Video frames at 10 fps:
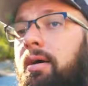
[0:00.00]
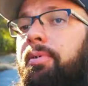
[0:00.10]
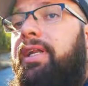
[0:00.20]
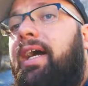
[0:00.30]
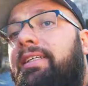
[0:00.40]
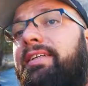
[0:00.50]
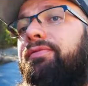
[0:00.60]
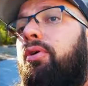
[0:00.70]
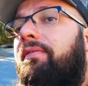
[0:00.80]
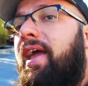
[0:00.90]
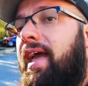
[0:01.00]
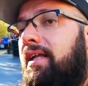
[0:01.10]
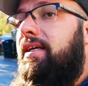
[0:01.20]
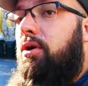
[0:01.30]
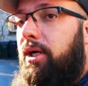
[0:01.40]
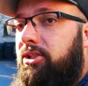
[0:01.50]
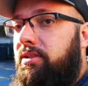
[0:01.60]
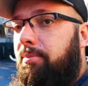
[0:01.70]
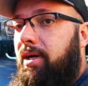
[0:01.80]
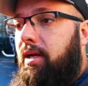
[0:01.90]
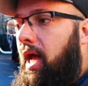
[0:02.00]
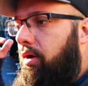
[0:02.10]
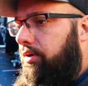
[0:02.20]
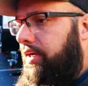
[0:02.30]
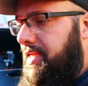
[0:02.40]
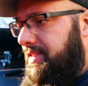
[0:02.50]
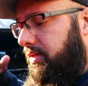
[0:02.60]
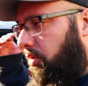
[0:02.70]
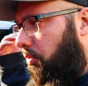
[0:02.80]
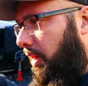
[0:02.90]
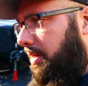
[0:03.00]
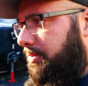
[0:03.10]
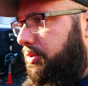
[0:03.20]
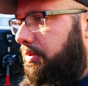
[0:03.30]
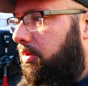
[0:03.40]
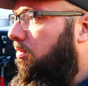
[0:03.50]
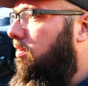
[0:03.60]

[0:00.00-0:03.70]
But guys, if you have any questions about how crazy or what I'm doing